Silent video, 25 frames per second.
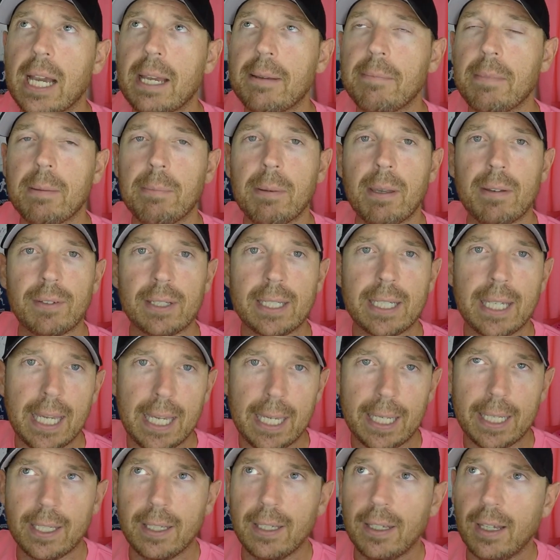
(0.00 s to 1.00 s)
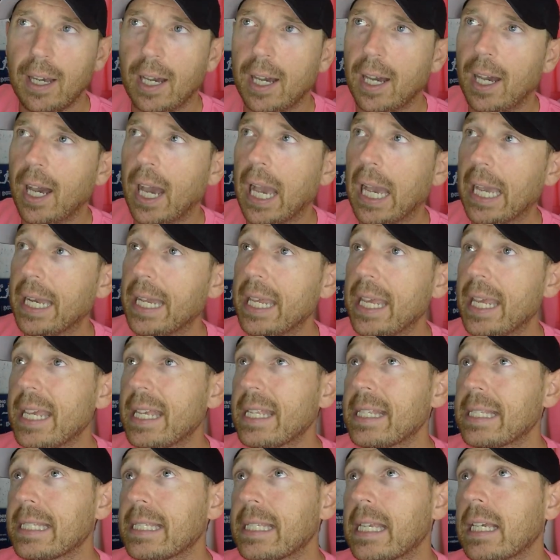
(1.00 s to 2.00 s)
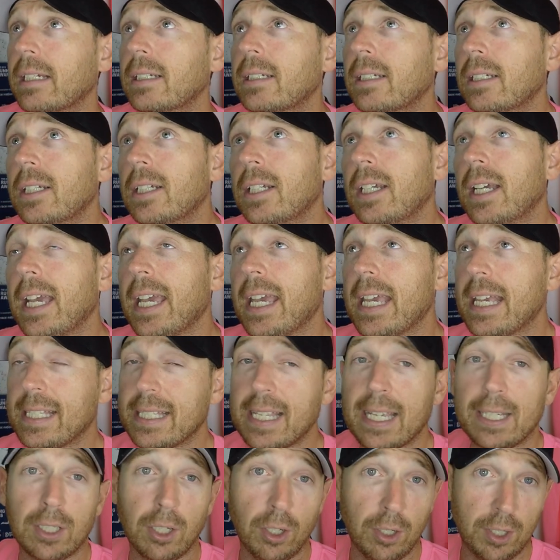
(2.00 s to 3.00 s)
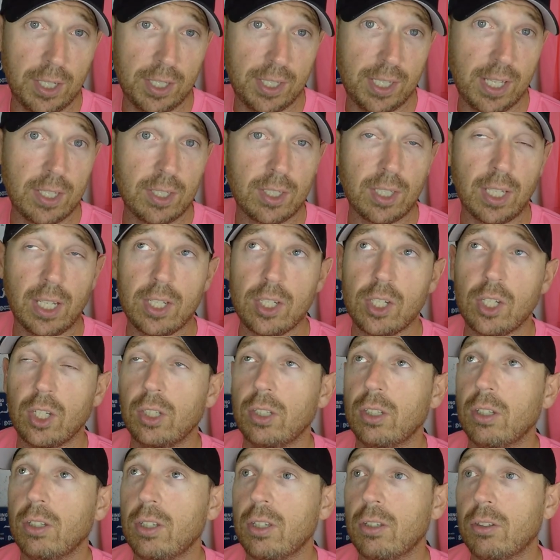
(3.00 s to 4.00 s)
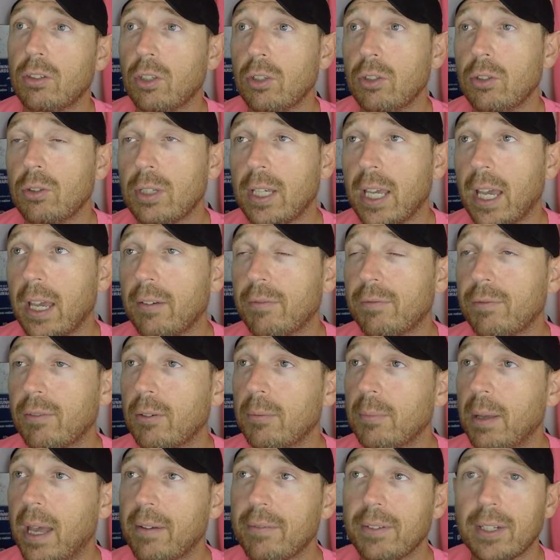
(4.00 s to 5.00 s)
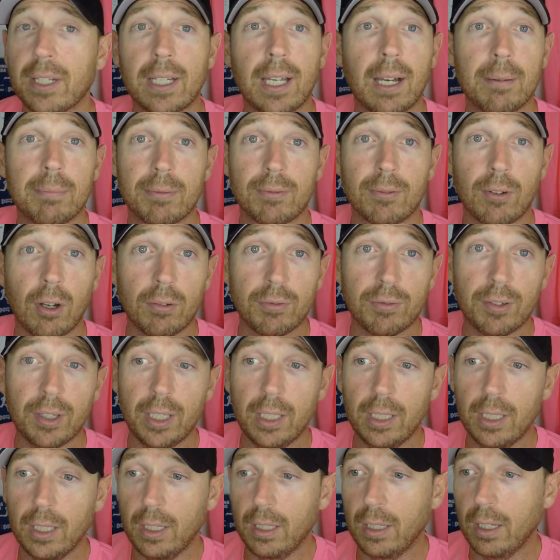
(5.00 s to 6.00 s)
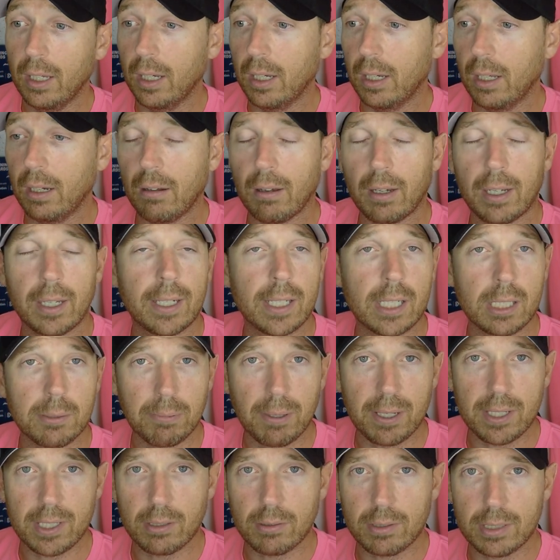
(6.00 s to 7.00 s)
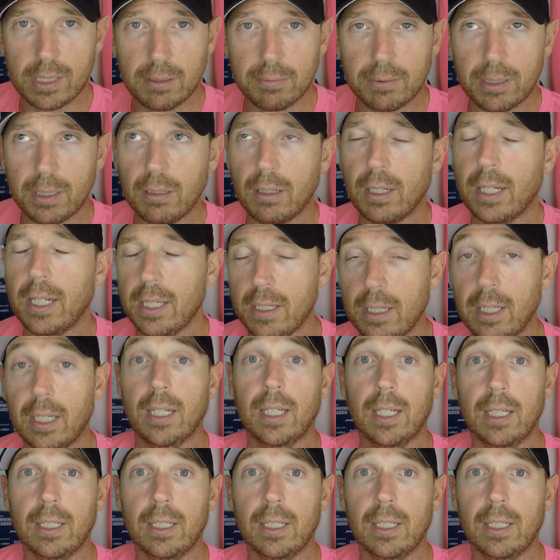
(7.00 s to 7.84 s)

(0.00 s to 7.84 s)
gave me a bit of a kick, and it is that kind of sensation that you do get from having a cup of coffee, like an espresso or something like that. You get